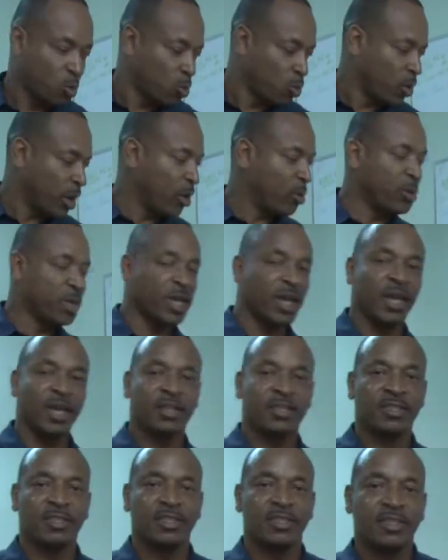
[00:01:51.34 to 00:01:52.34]
Where we
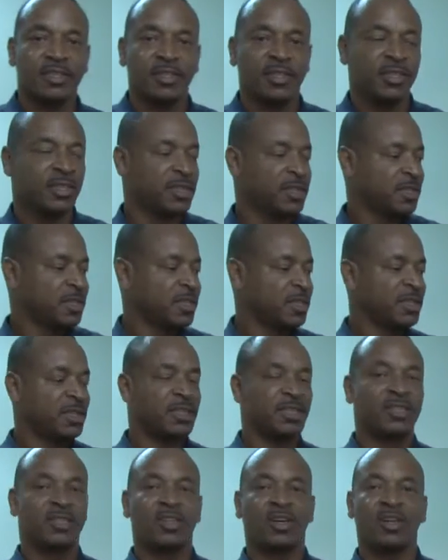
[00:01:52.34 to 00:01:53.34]
at,
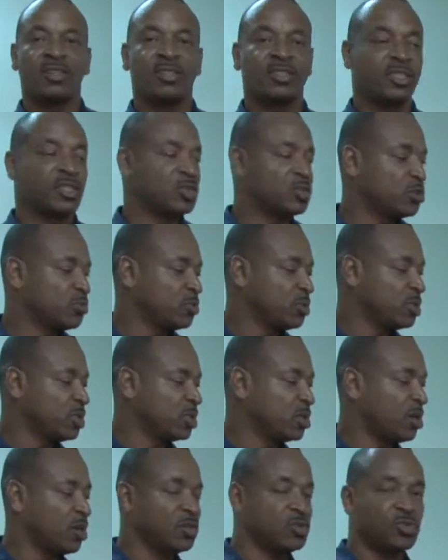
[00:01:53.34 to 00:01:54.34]
considered to be
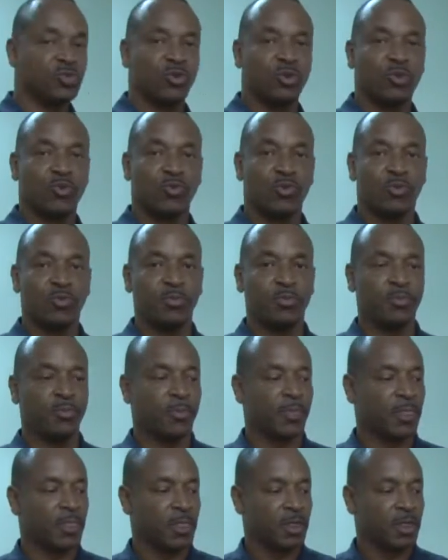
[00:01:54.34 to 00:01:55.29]
the control room.